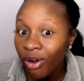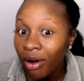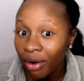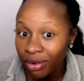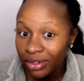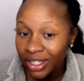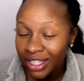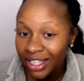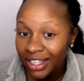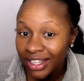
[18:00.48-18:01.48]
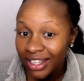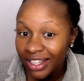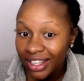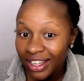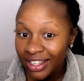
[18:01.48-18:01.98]
grow
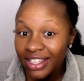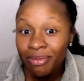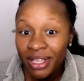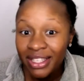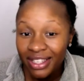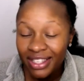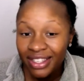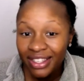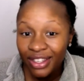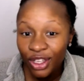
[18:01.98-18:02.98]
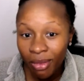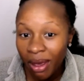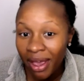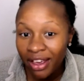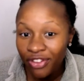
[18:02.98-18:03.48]
in this business. You may
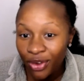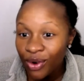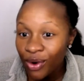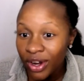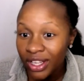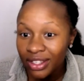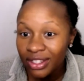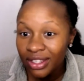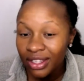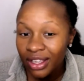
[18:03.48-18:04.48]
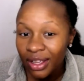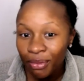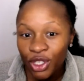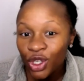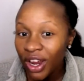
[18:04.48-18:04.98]
make a few coins,
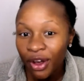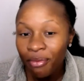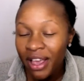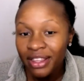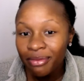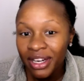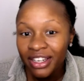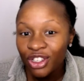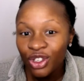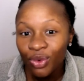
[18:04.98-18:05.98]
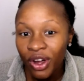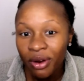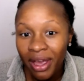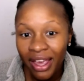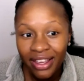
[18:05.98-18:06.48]
but you're not going to make the money that you want
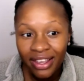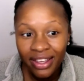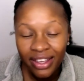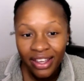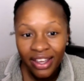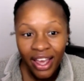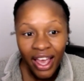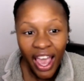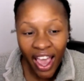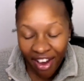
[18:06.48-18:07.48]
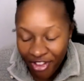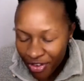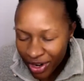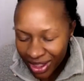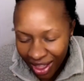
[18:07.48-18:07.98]
to make.
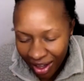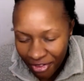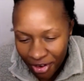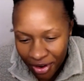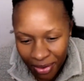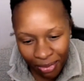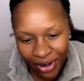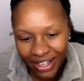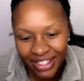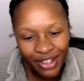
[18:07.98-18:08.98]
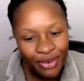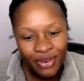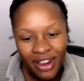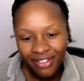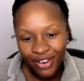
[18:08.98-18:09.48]
Every level brings a new
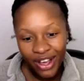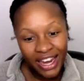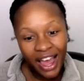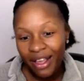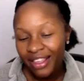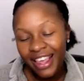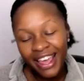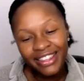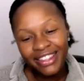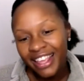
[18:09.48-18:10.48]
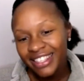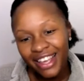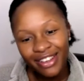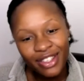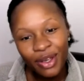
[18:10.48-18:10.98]
devil. And that
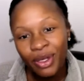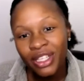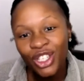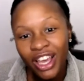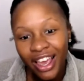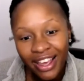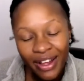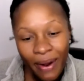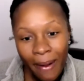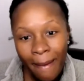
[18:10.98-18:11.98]
sounds so cliche,